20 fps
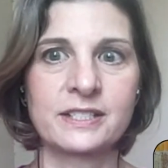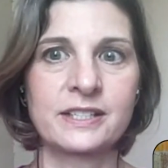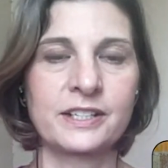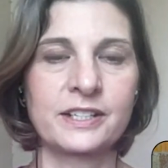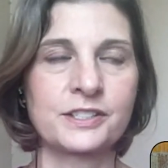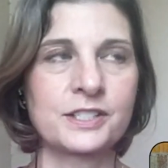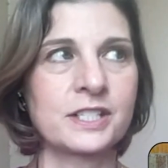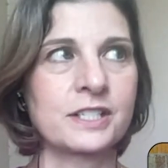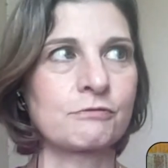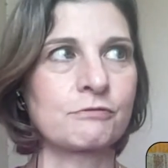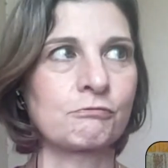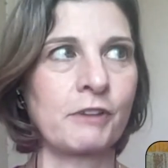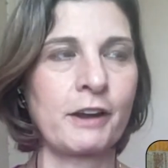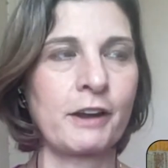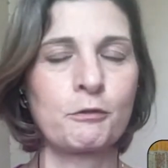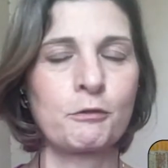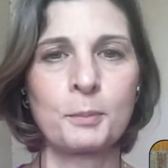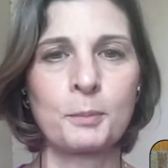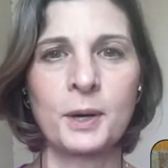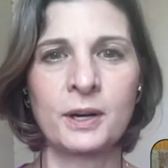There's this
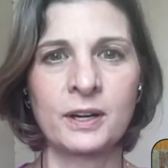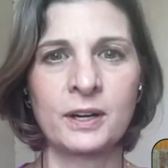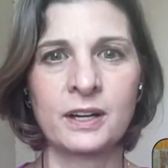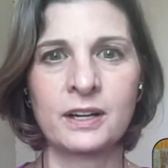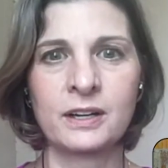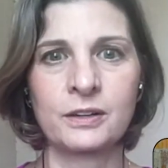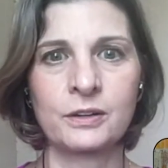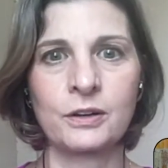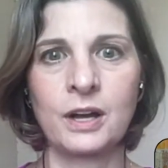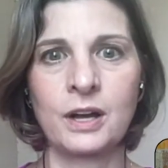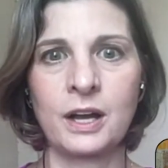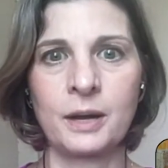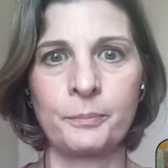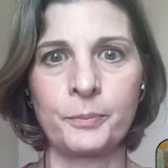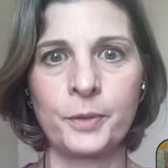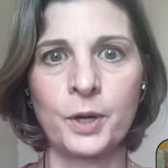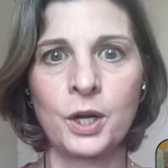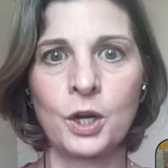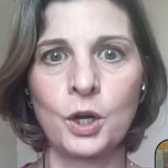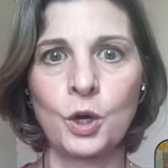Rev Mark
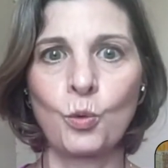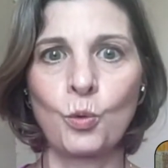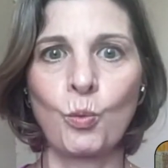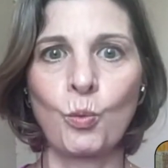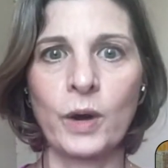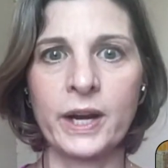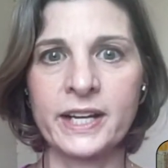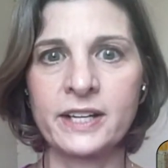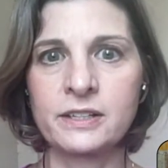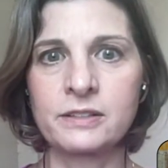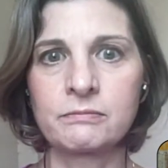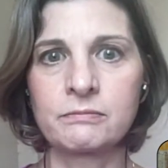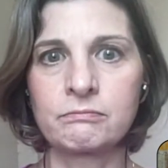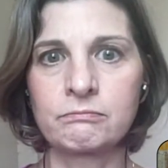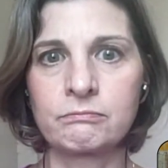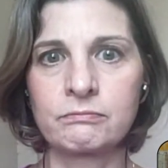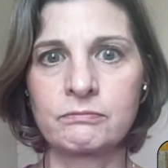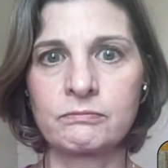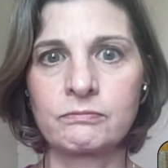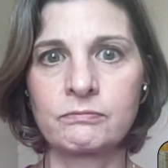white
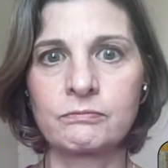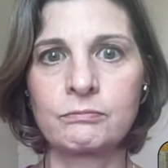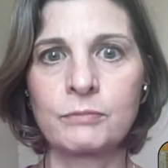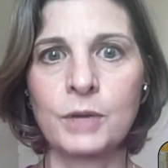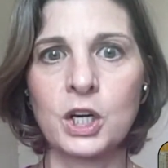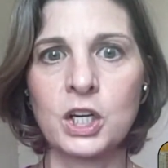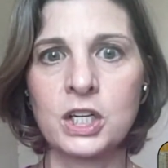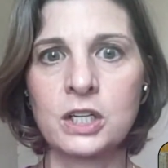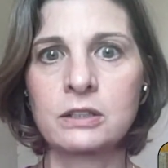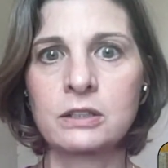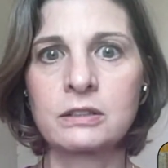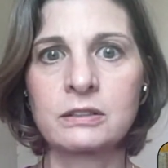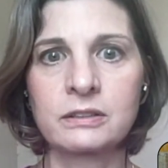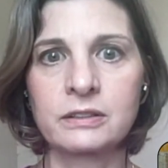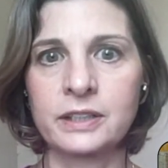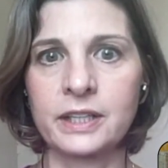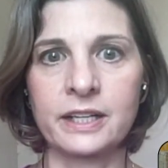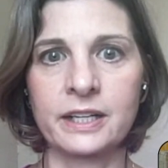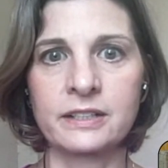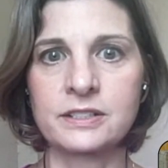marker
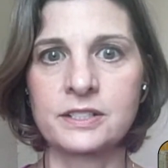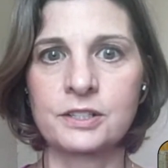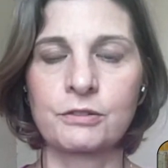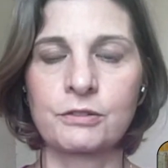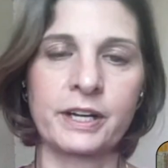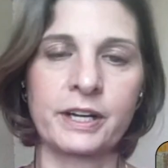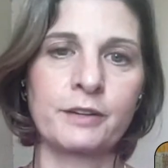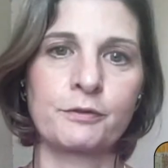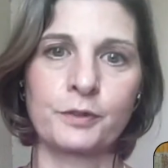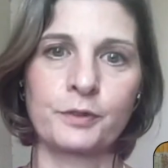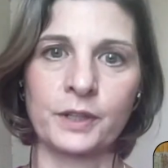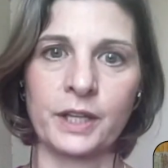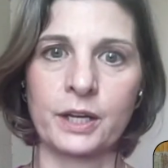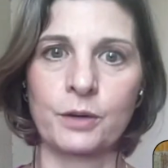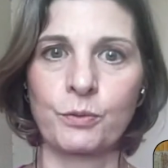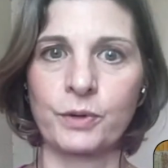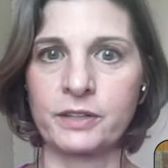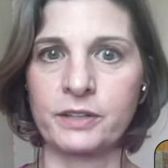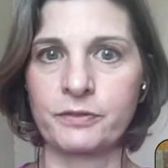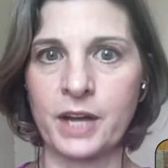that's great for like
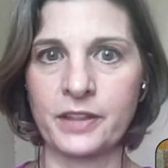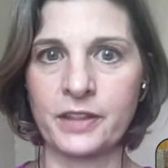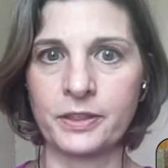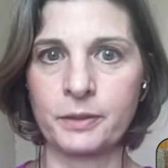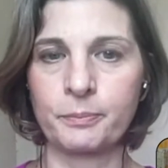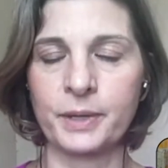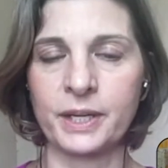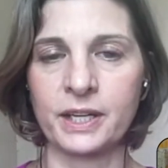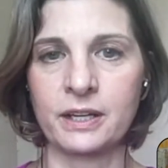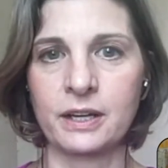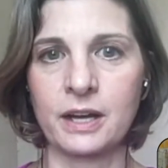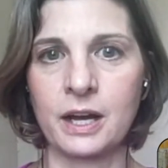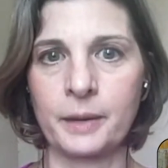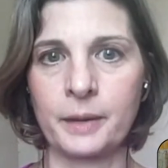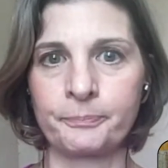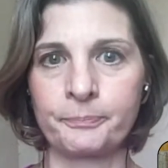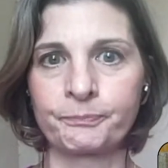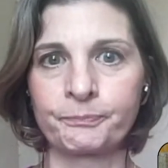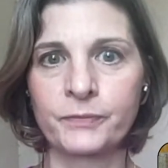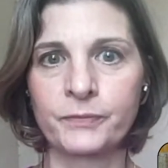when you've got the big
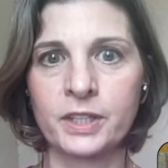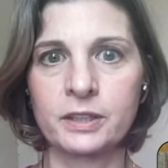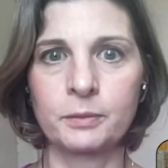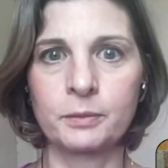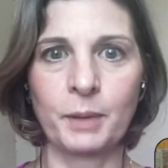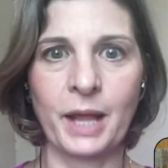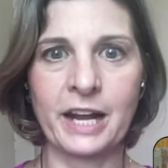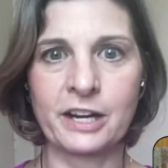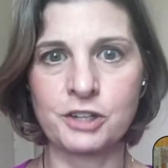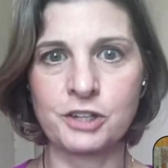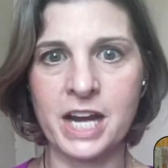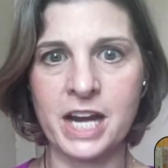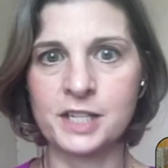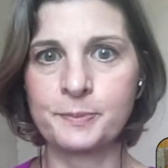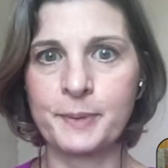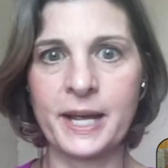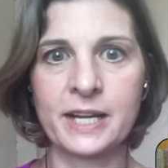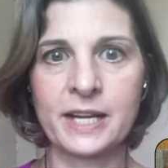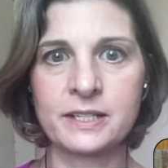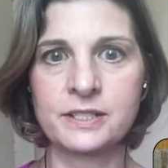black trash
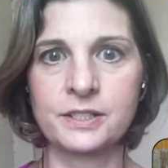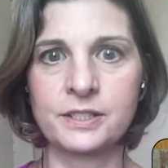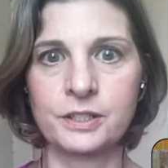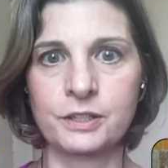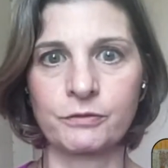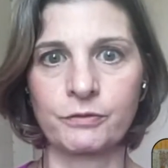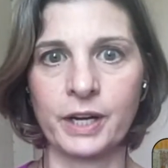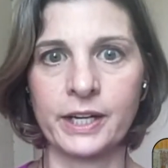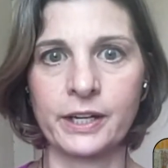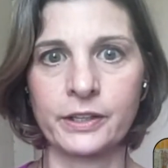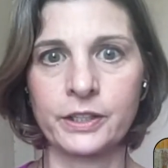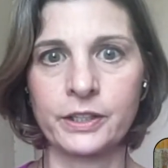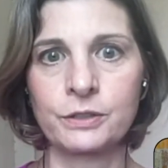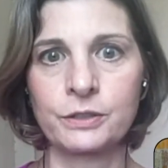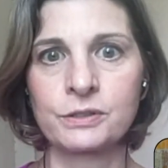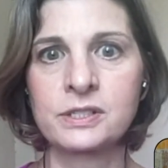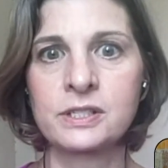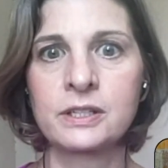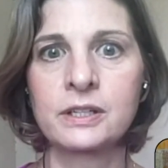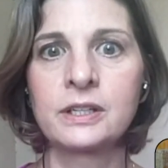bags. You can write on those.